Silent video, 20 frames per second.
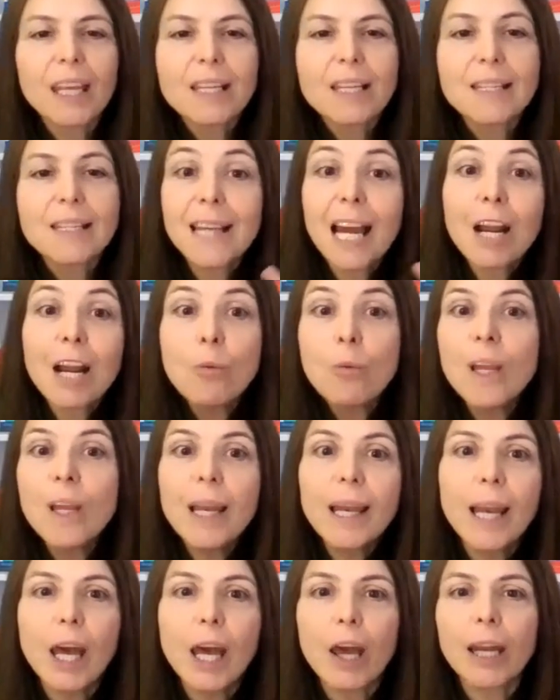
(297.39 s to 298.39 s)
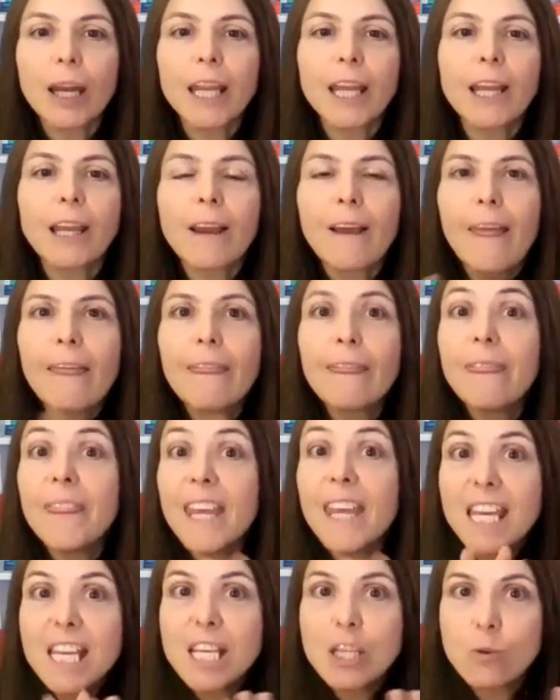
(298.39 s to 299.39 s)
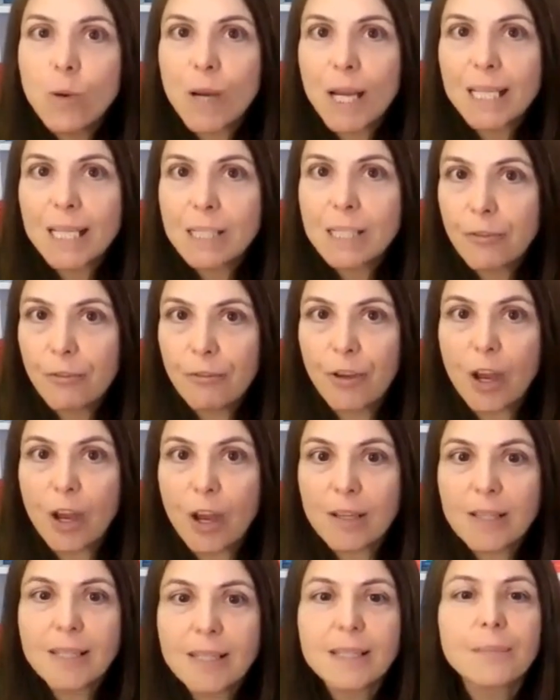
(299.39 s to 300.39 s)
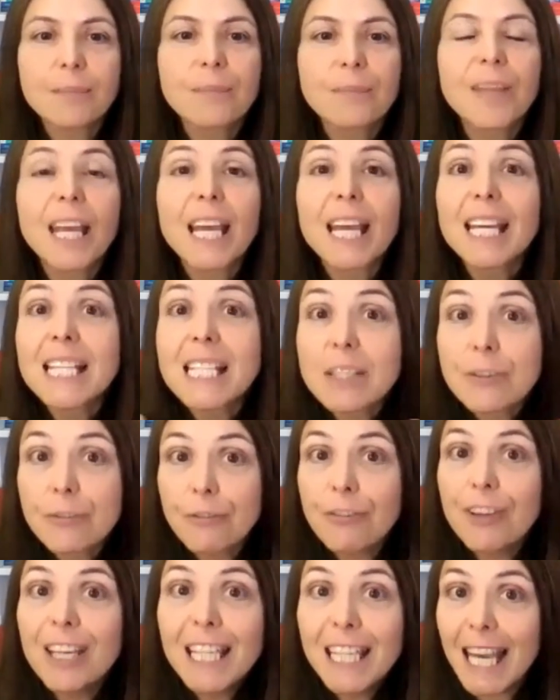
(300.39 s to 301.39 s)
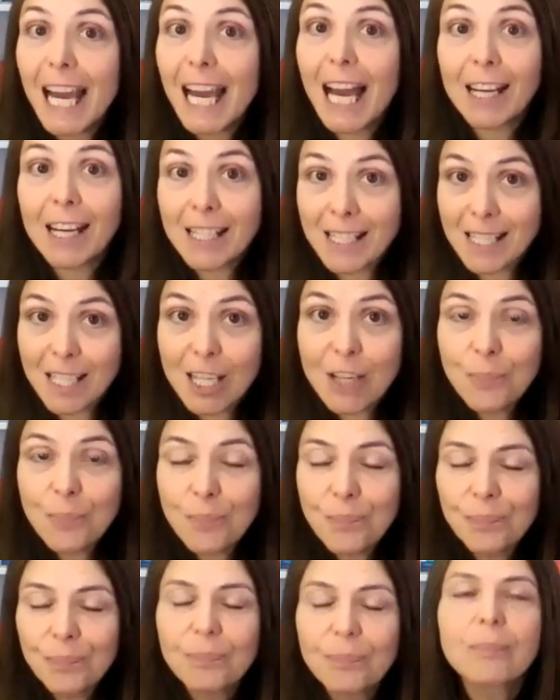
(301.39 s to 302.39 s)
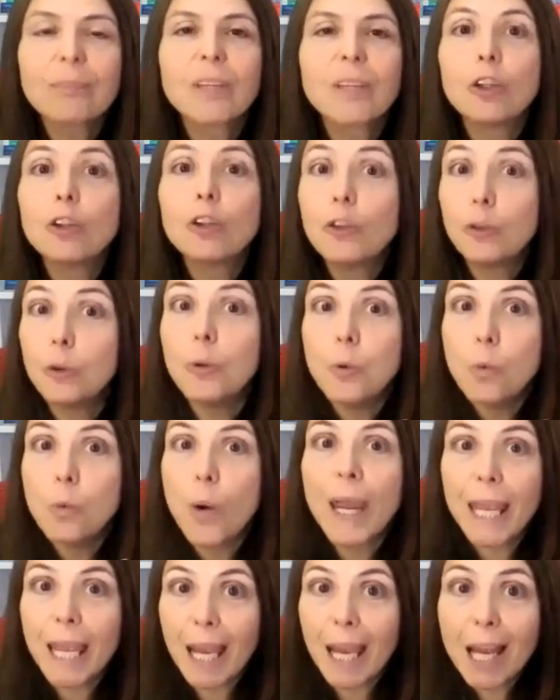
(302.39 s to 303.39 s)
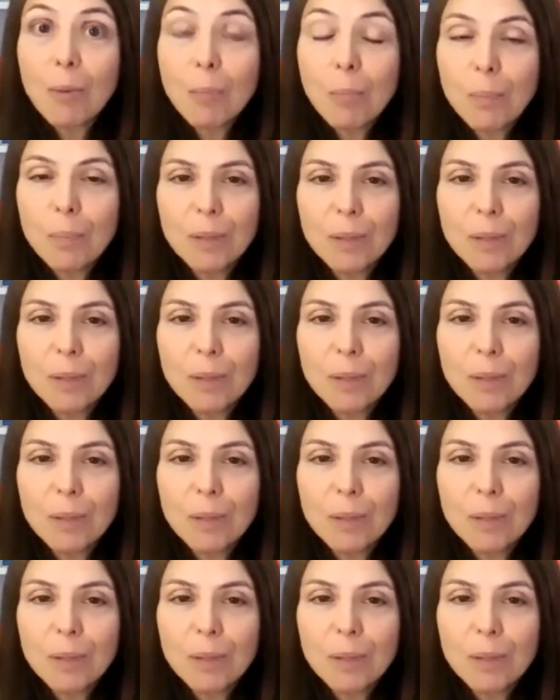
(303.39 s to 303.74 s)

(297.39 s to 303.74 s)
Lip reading: Start with learning these ones first. Svegliarsi, to wake up.